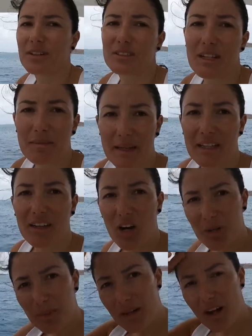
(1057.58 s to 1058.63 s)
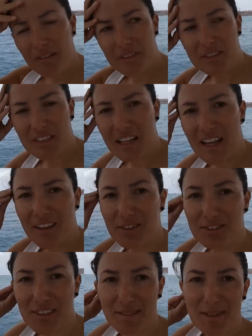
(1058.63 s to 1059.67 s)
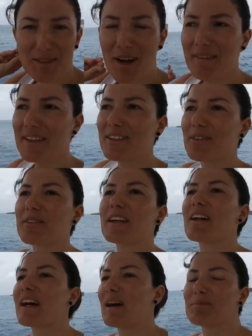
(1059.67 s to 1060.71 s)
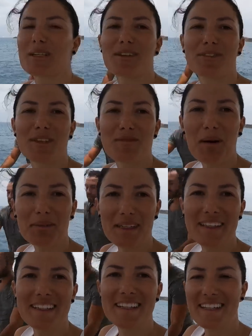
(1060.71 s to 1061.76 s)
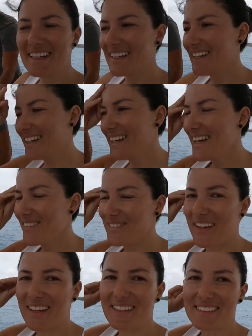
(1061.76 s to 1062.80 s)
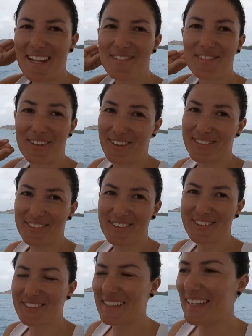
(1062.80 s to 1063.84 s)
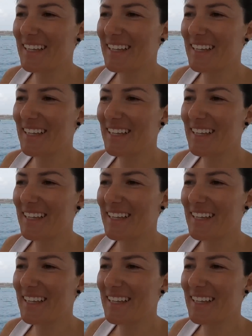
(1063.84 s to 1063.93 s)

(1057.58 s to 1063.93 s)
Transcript: know, it's gonna make it hard, but obviously Alejo's gonna be driving, the real captain of this boat, because I don't feel comfortable doing